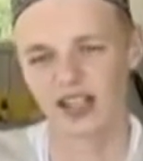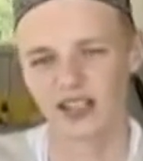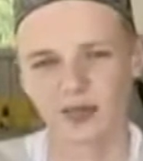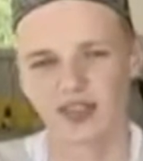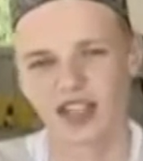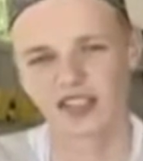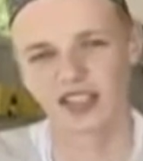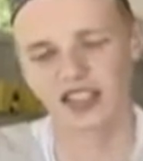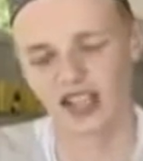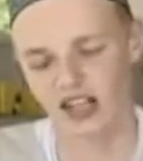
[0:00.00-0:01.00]
I was
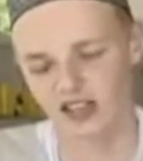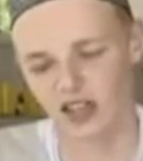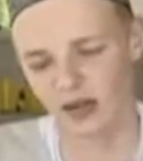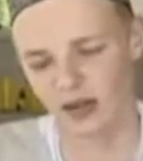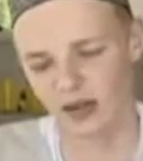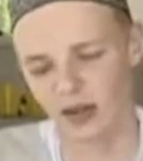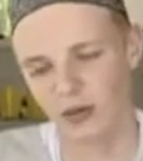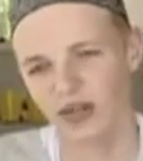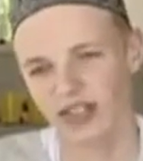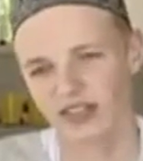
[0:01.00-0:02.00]
pretending I was going with a
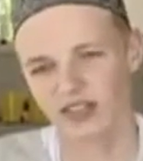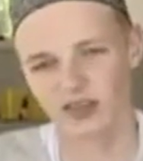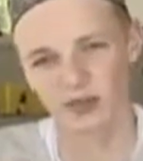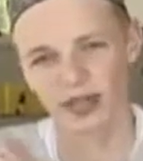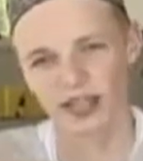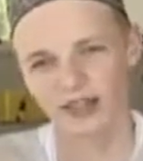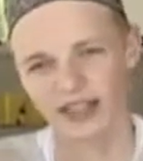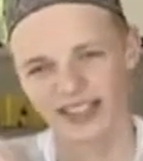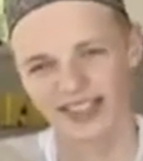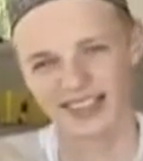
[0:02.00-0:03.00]
friend to play
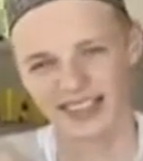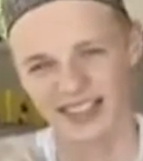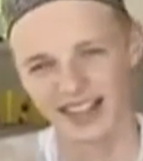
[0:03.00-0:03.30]
cricket